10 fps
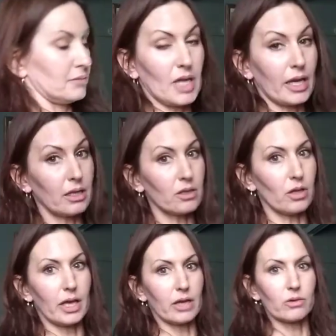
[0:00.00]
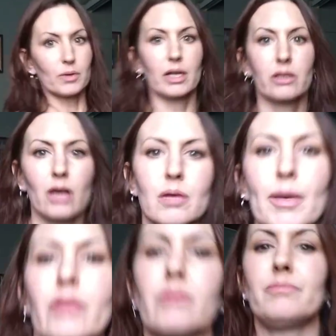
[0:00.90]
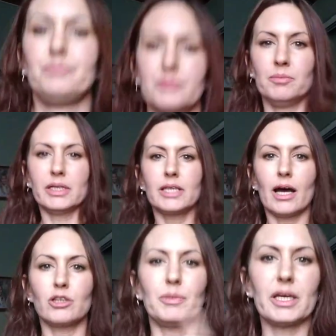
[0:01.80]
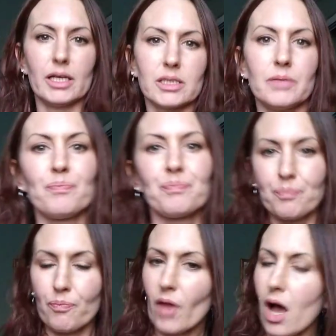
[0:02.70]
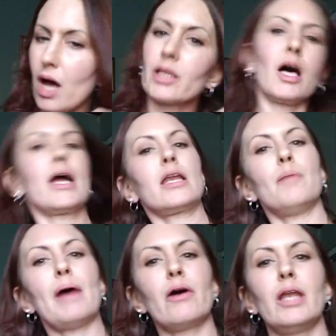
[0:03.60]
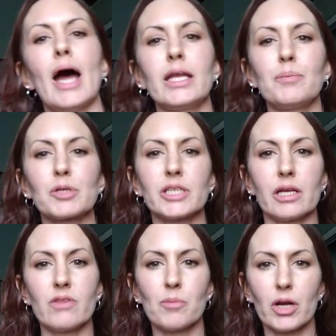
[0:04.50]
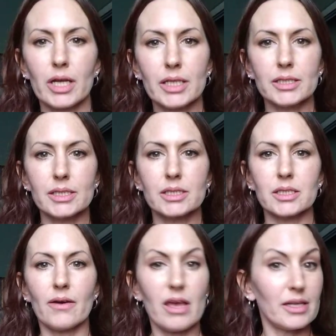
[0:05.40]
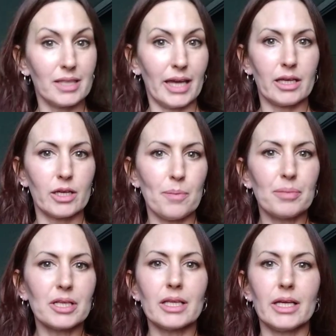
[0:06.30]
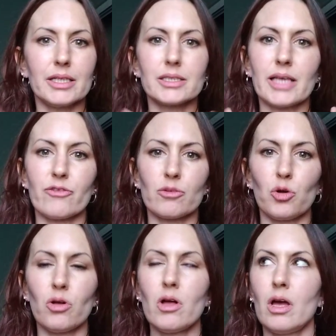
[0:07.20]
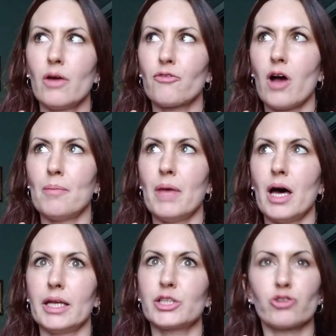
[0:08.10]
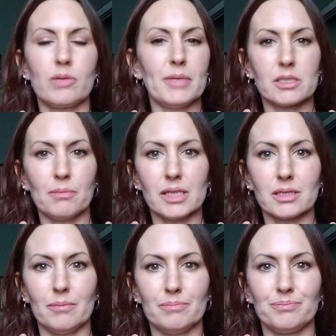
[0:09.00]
I get a little angry when I talk about MGTOWs because online, about 90% of them are completely indecipherable from an extremist Muslim.